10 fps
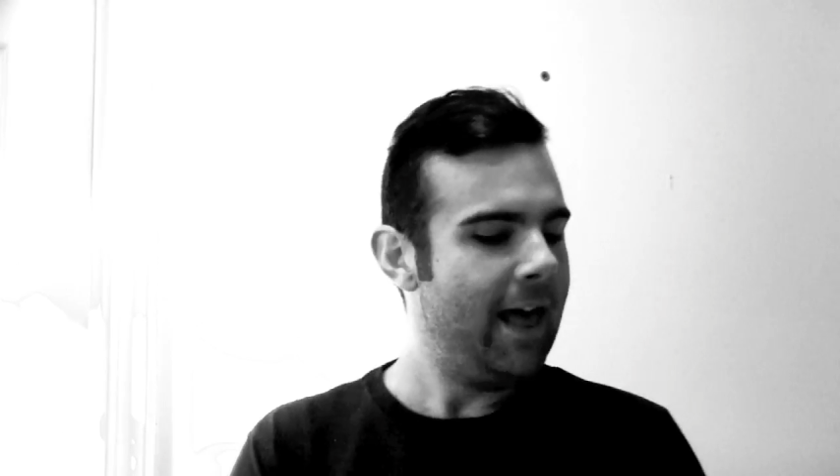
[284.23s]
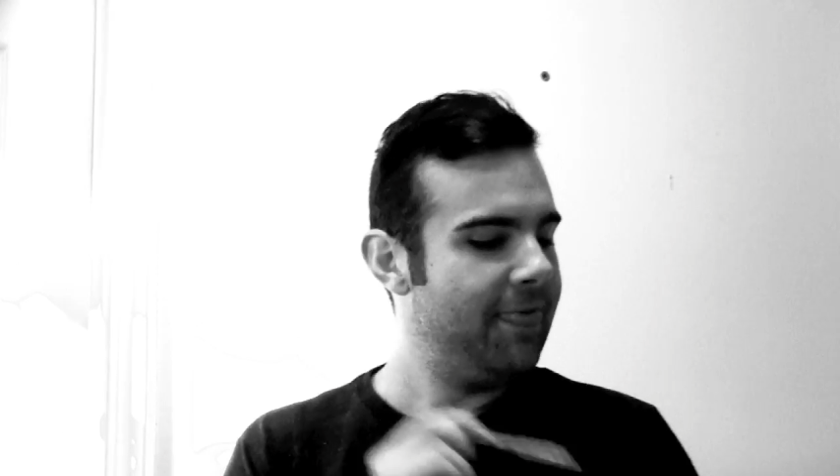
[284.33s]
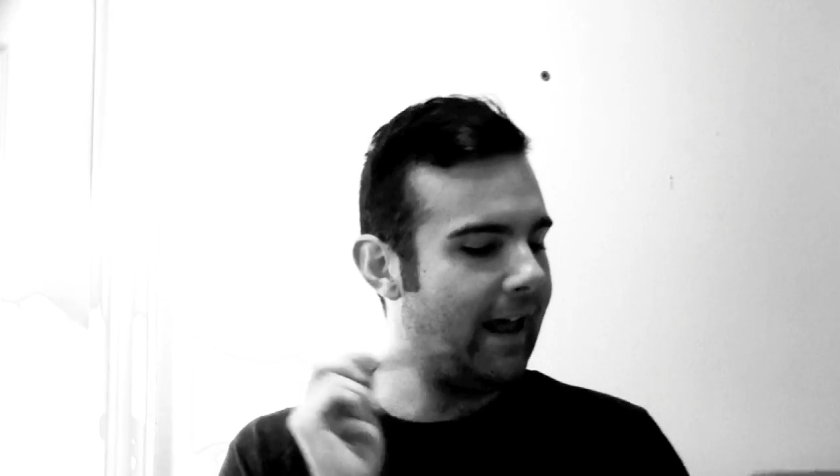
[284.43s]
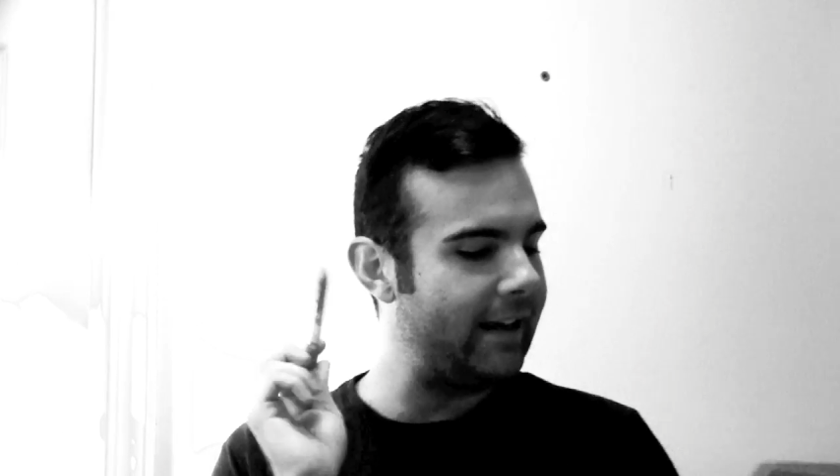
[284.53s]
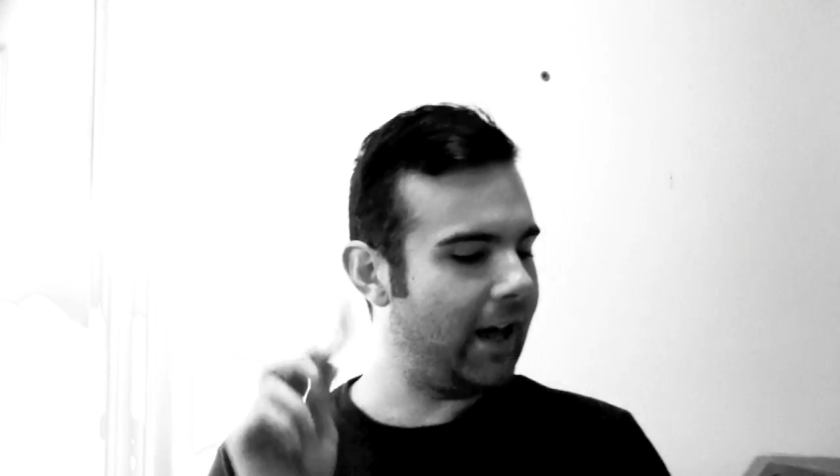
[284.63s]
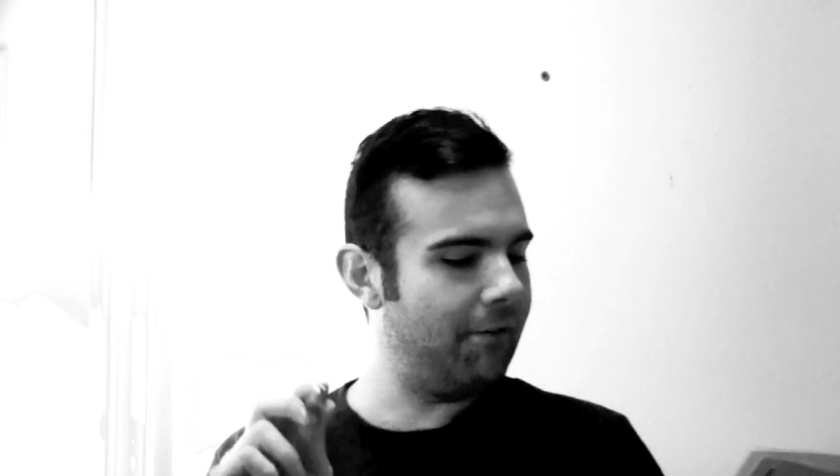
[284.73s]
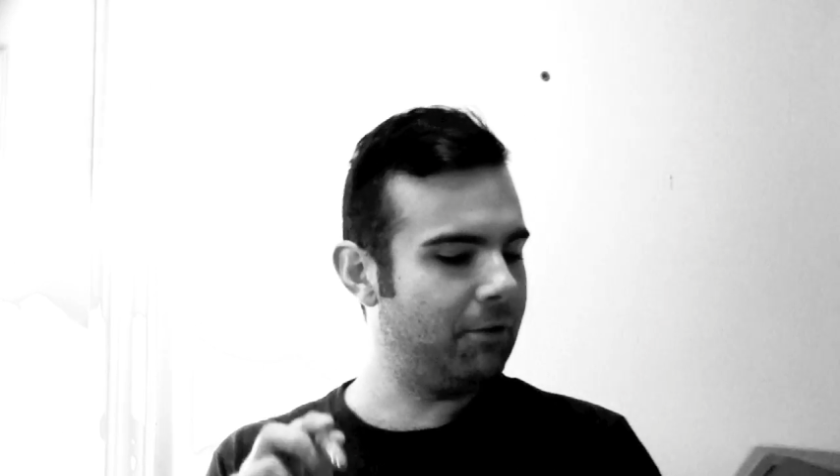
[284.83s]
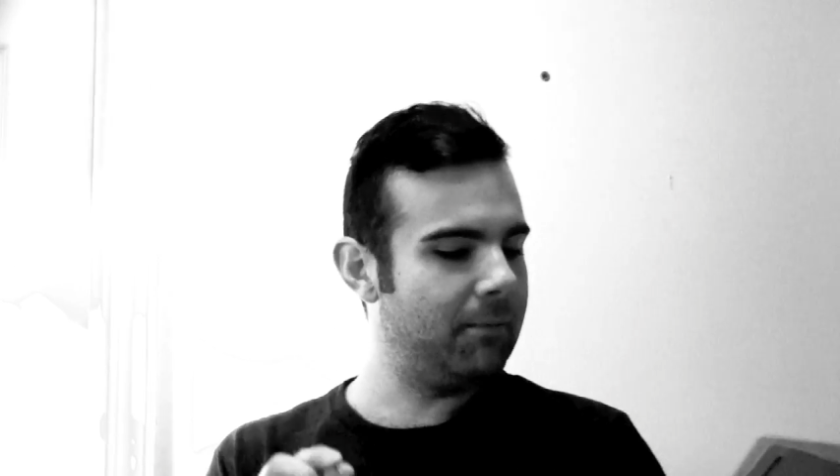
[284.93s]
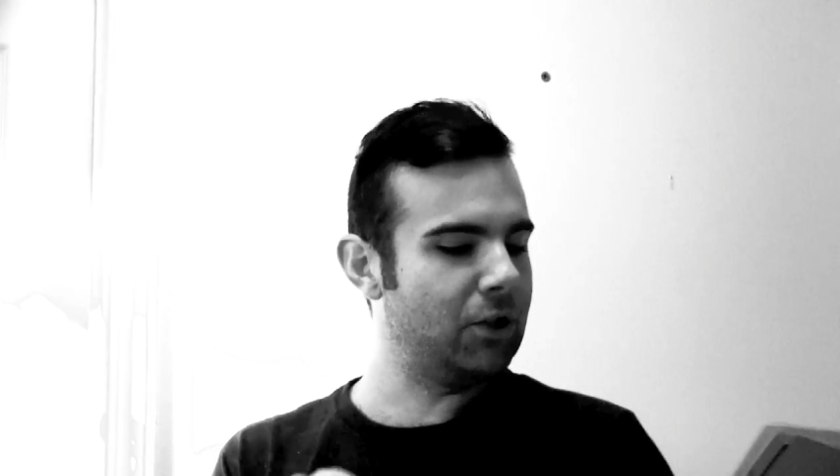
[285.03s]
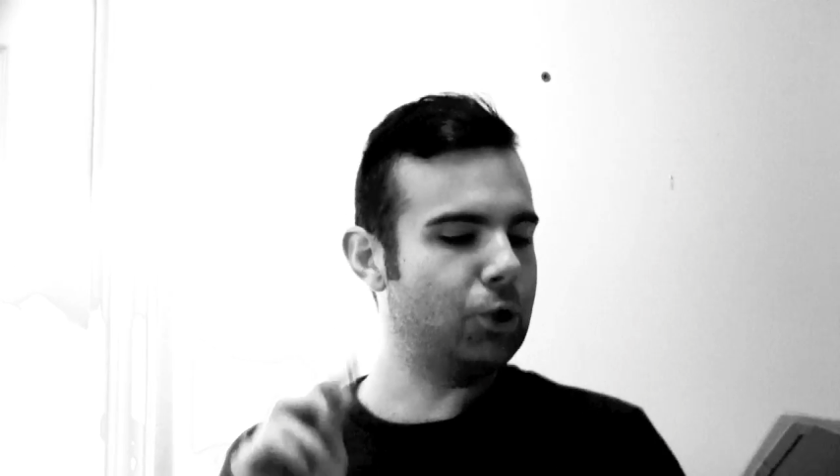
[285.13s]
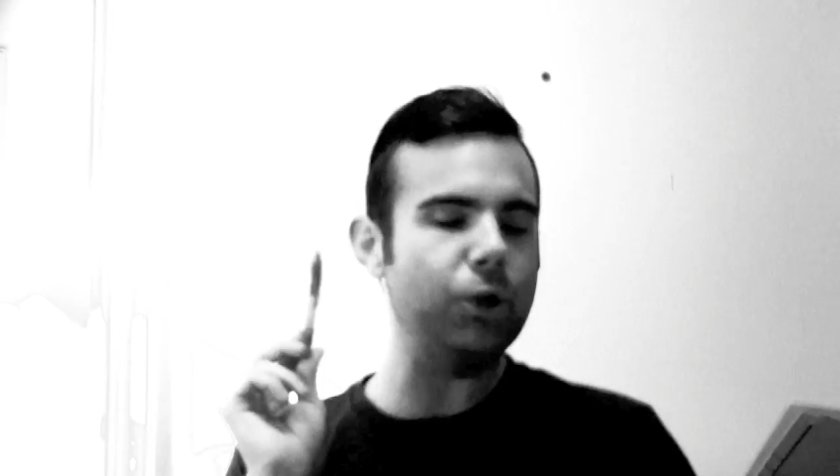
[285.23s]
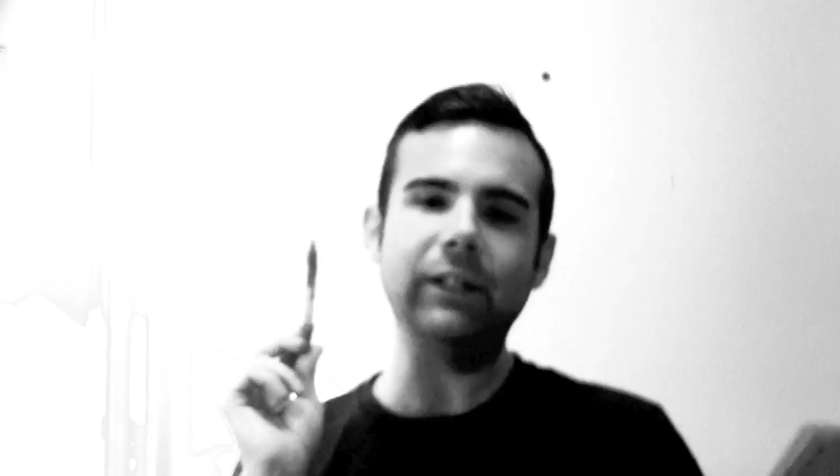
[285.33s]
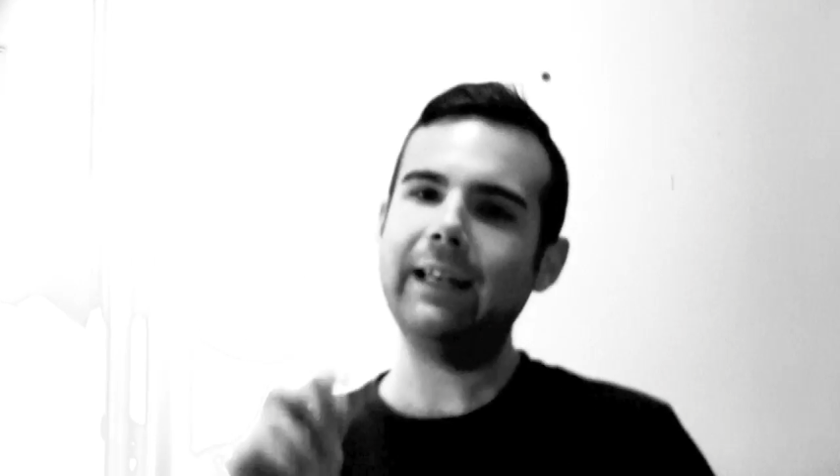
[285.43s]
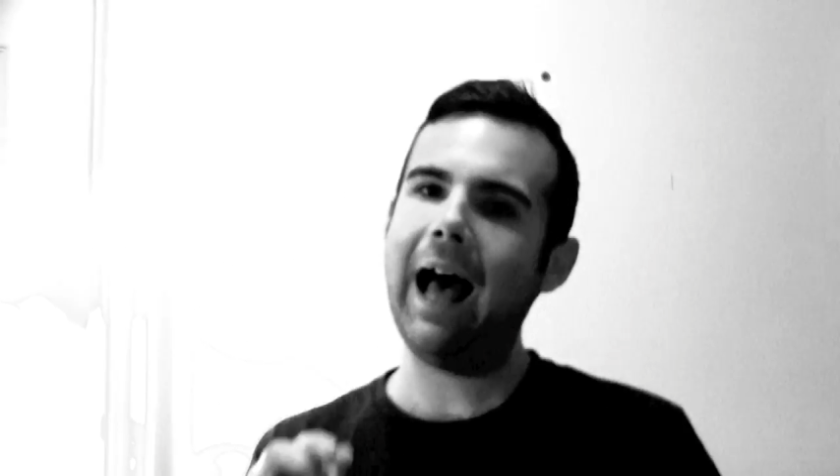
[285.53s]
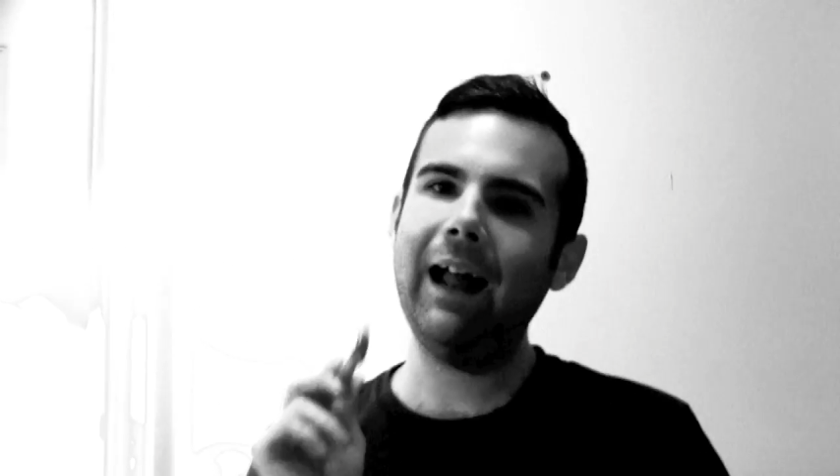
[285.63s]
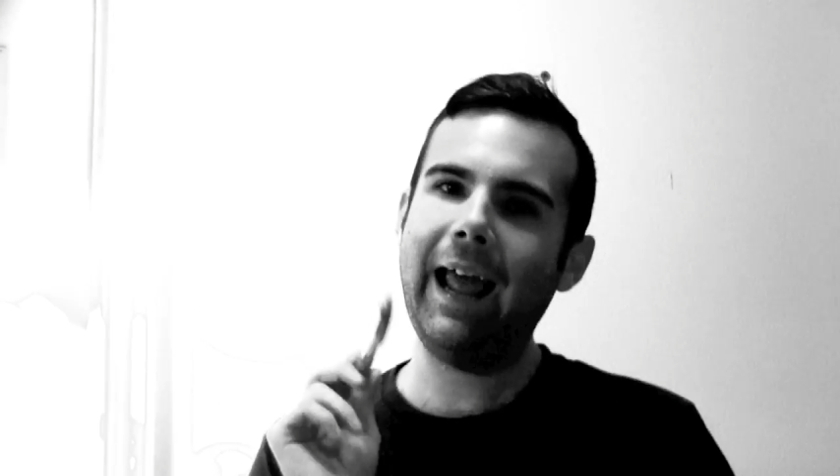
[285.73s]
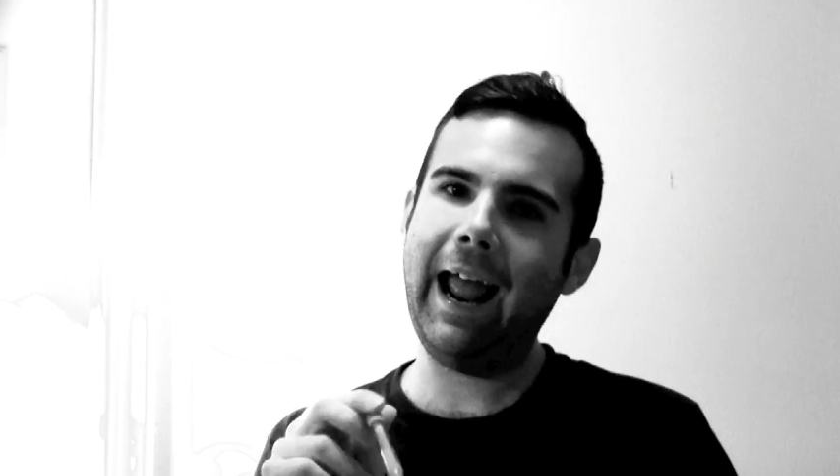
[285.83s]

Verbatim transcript: that government should not